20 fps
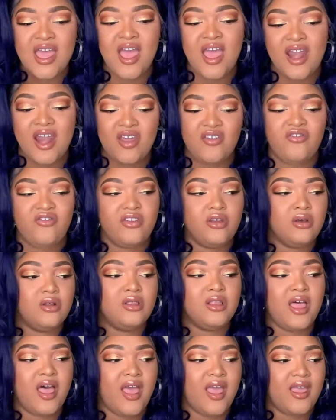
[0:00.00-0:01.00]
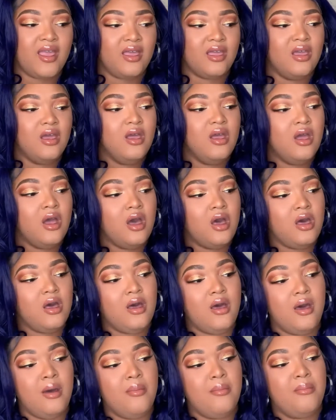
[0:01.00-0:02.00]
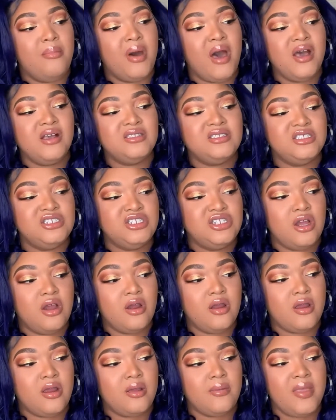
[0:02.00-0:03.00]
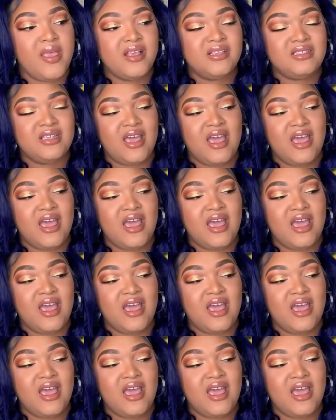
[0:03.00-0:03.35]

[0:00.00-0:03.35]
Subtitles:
And I feel like BoxyCharm has